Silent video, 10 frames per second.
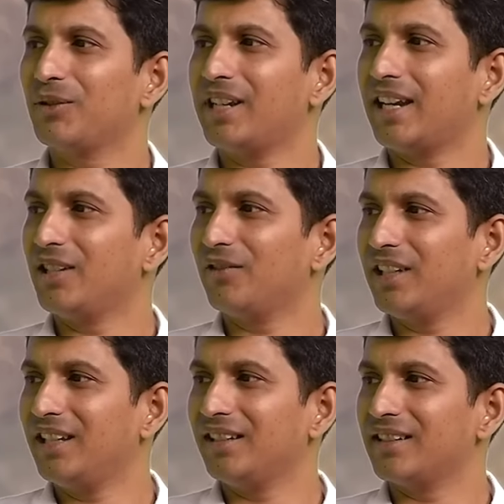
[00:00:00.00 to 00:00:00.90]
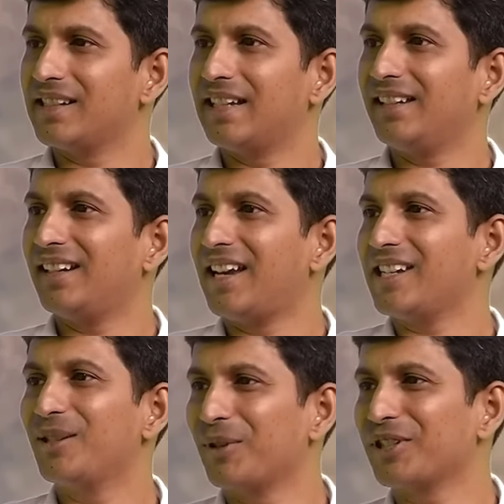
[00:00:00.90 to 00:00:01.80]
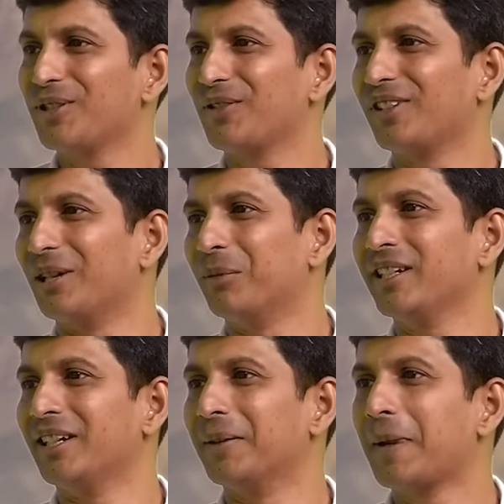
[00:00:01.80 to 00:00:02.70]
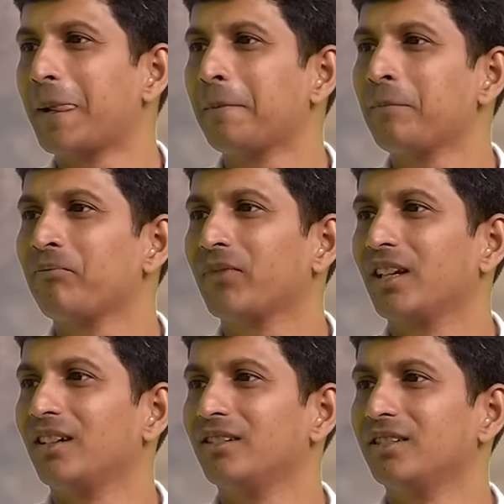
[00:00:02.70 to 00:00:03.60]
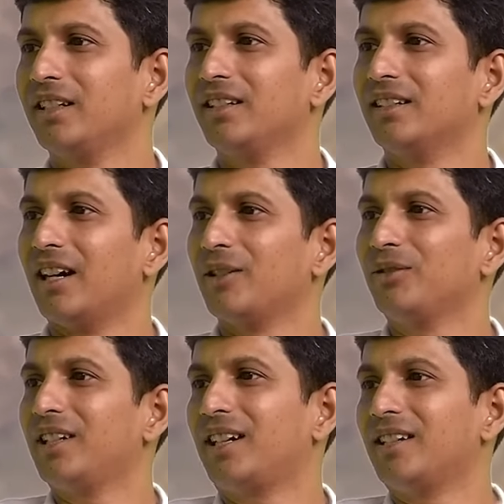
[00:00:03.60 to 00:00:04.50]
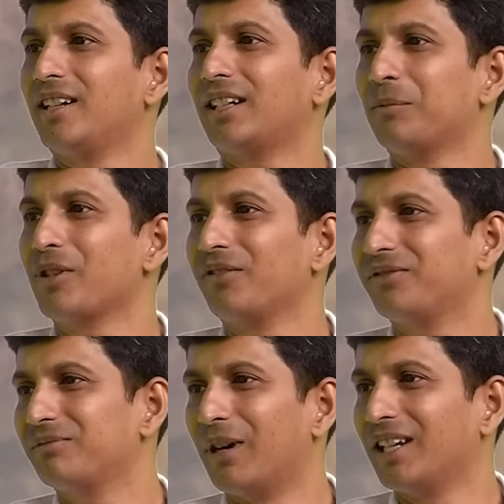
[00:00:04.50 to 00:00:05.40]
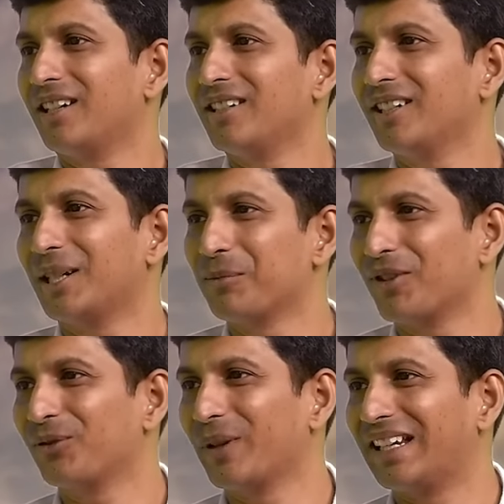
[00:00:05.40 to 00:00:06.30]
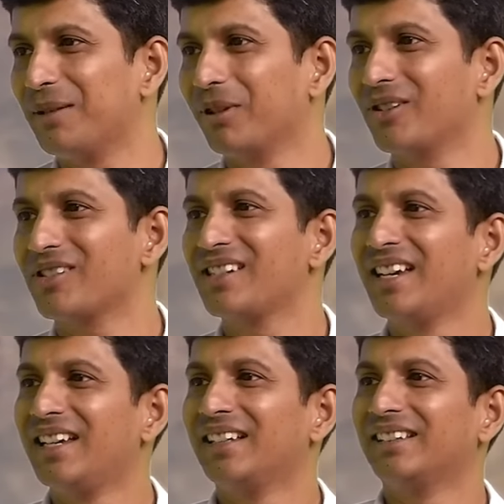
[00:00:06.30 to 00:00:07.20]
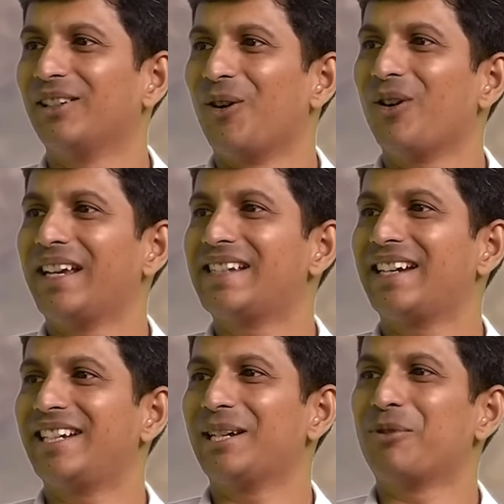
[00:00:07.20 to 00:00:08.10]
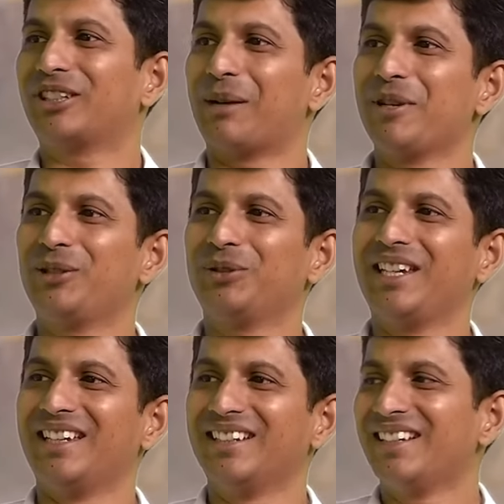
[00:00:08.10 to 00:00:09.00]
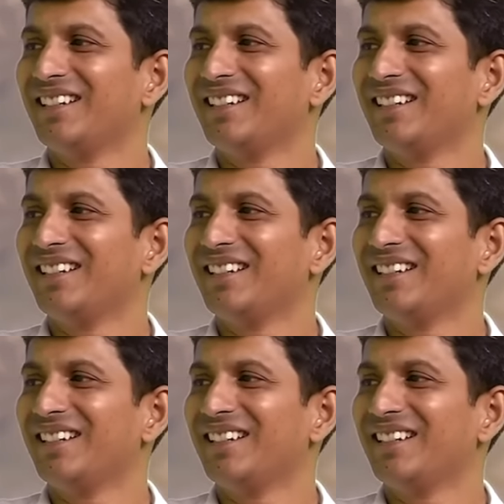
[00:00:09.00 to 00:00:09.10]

see any of the serialized versions of the Ramayana, you know, the Ayodhya Kanda comes off, Balakanda comes off quickly because they're all excited about coming to the,